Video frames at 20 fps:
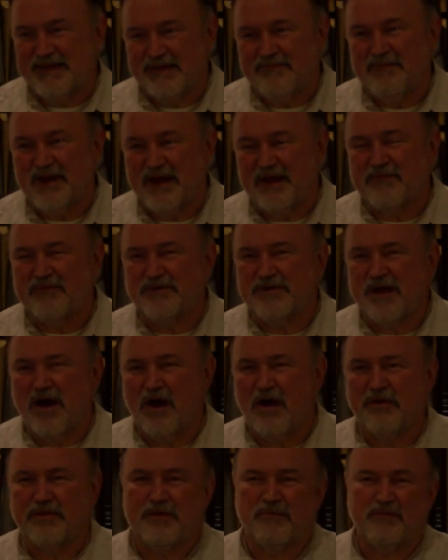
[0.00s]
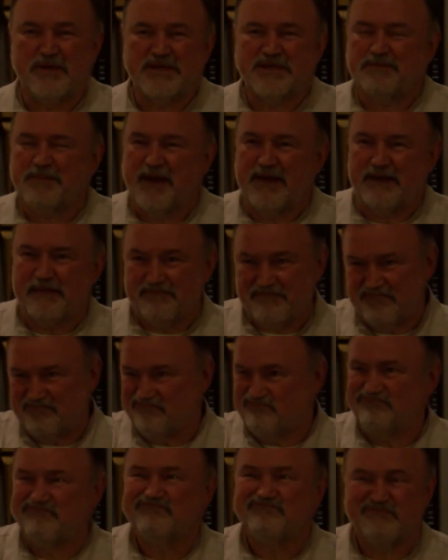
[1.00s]
Many of you know that we spent
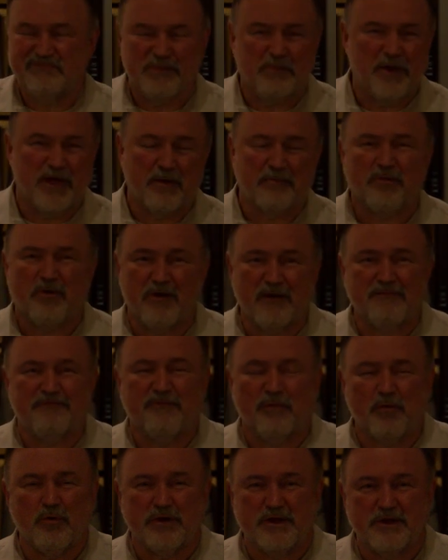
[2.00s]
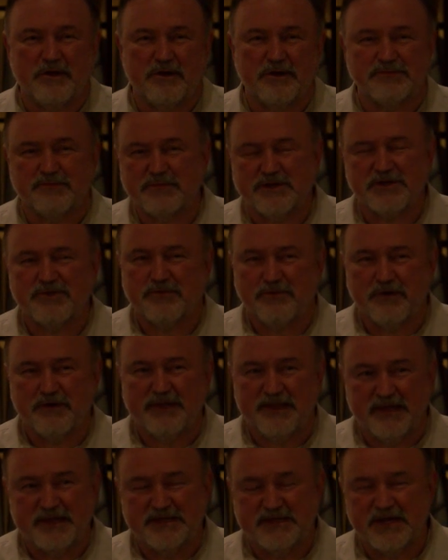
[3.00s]
the better part of 4 years restoring
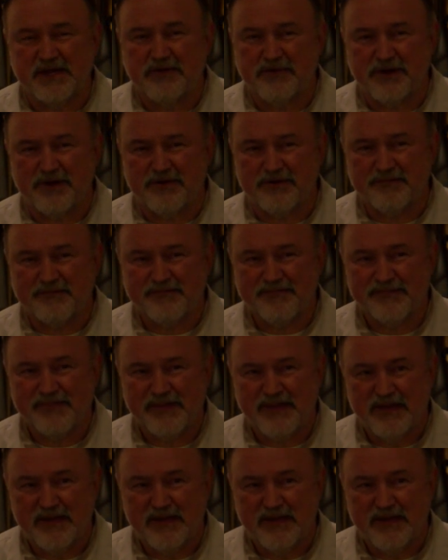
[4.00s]
the interior.